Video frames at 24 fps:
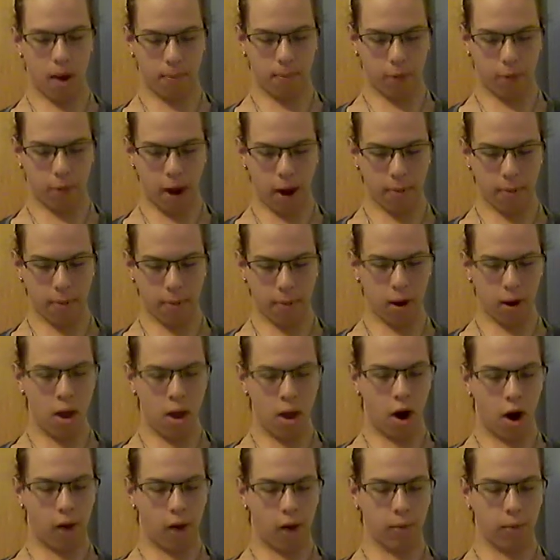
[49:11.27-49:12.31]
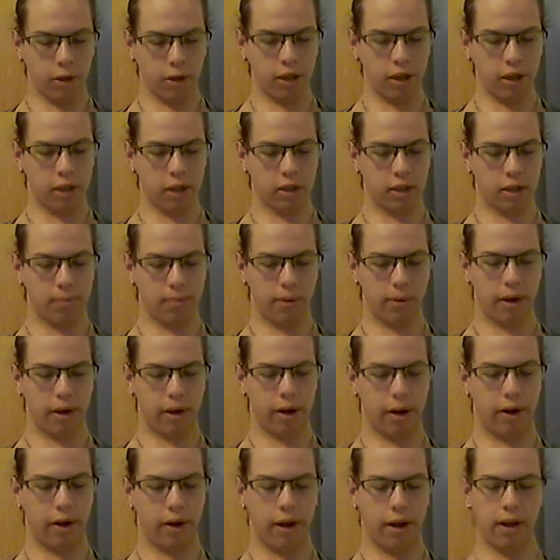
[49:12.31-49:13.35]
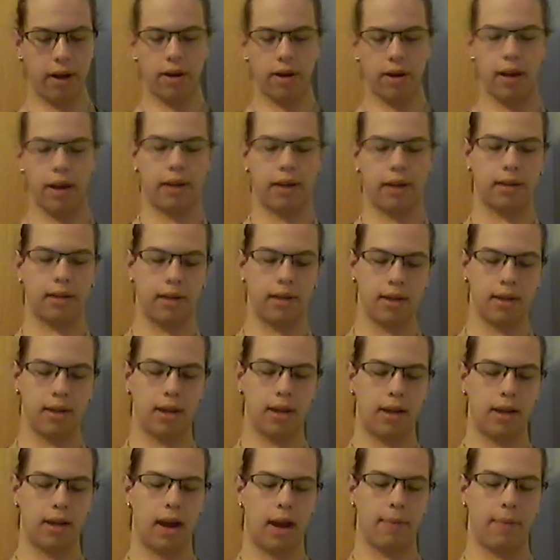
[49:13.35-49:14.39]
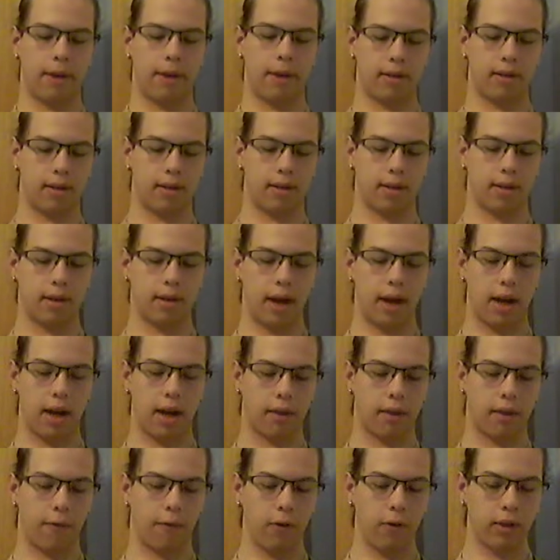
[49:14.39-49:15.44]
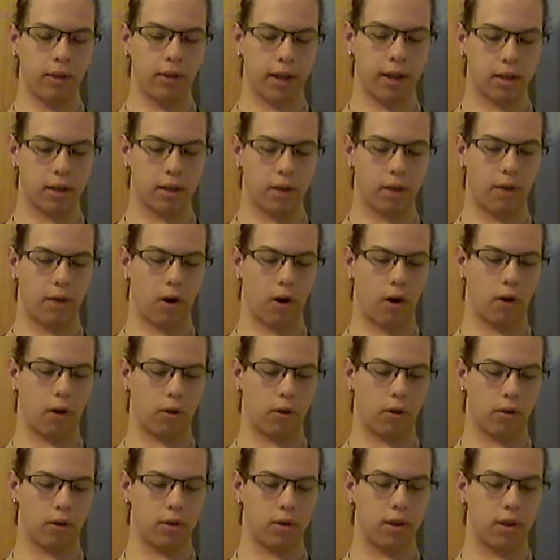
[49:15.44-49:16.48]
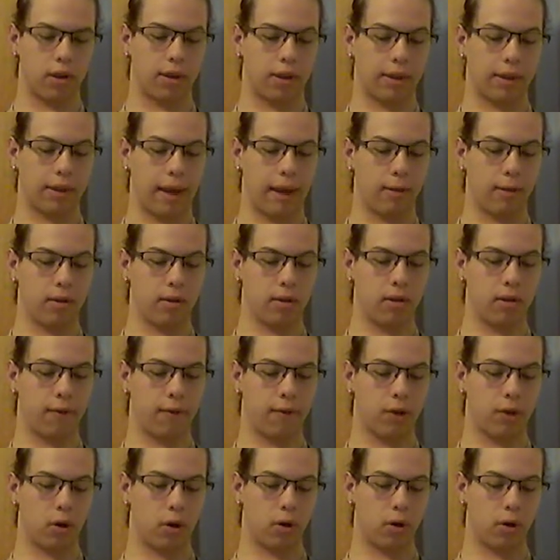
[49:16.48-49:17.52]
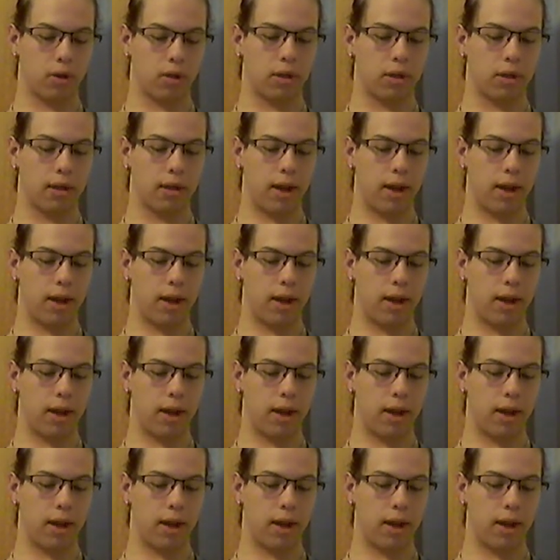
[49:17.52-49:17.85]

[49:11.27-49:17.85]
Primer are multidisciplinary indexes and databases containing the full text of articles and thousands of journals,